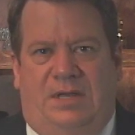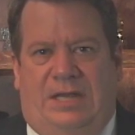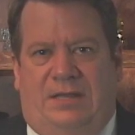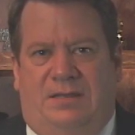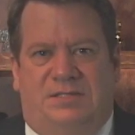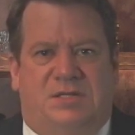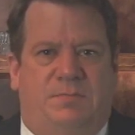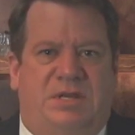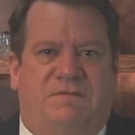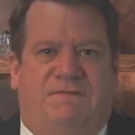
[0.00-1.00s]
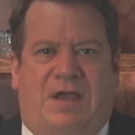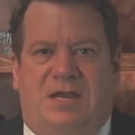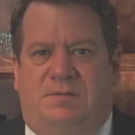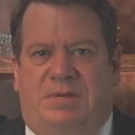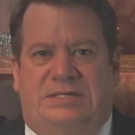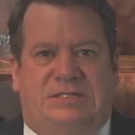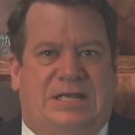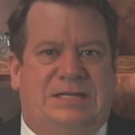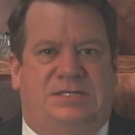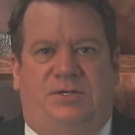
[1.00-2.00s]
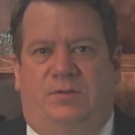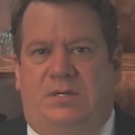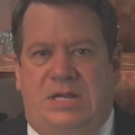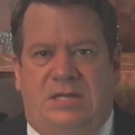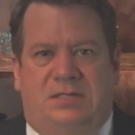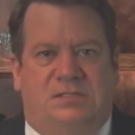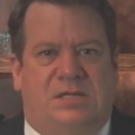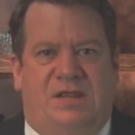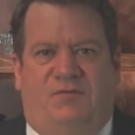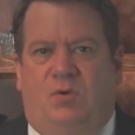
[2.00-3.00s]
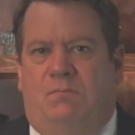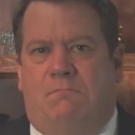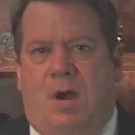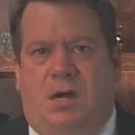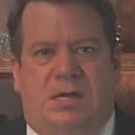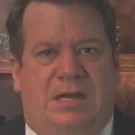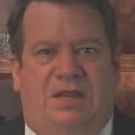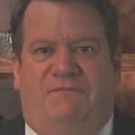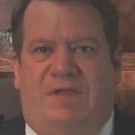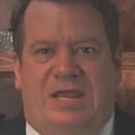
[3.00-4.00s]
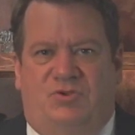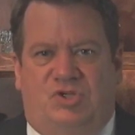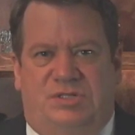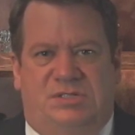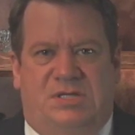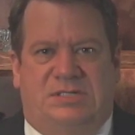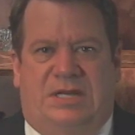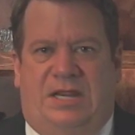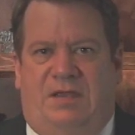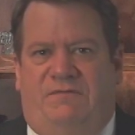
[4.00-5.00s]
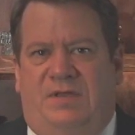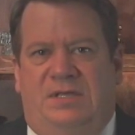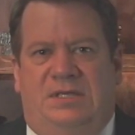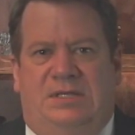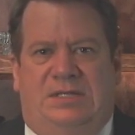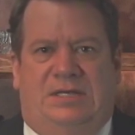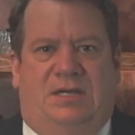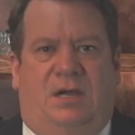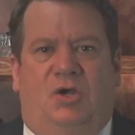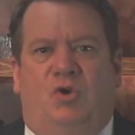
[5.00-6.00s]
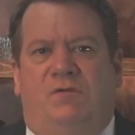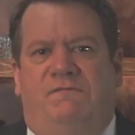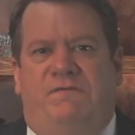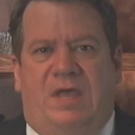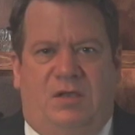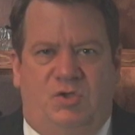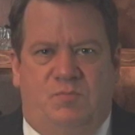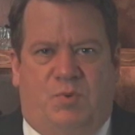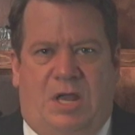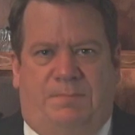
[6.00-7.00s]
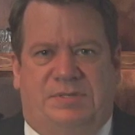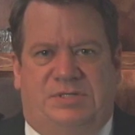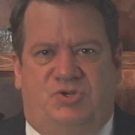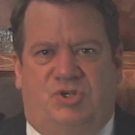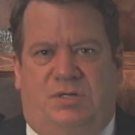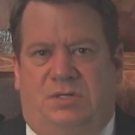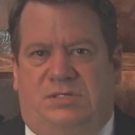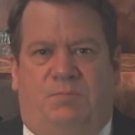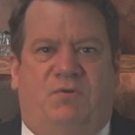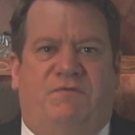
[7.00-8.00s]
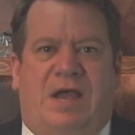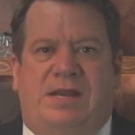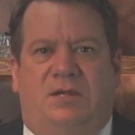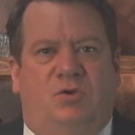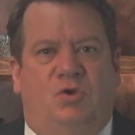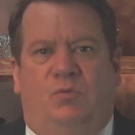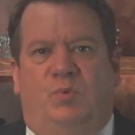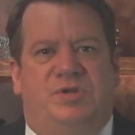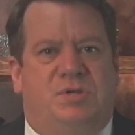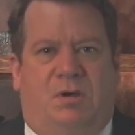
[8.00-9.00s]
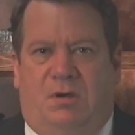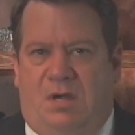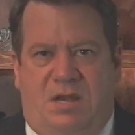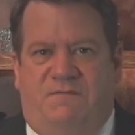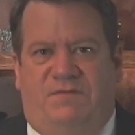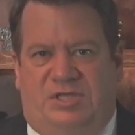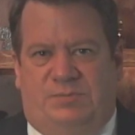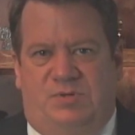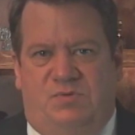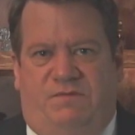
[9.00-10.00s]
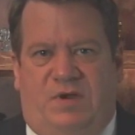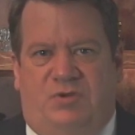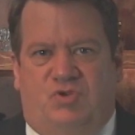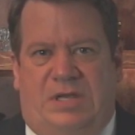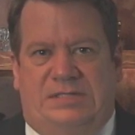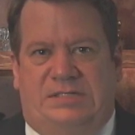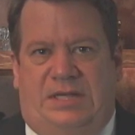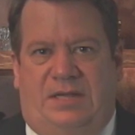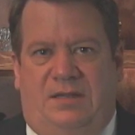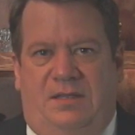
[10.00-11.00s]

And that's going to be defined based on, is it unique? Does it have good marketing advantages? Does it have uh, a good value proposition? Does it provide a good return on investment to a franchisee?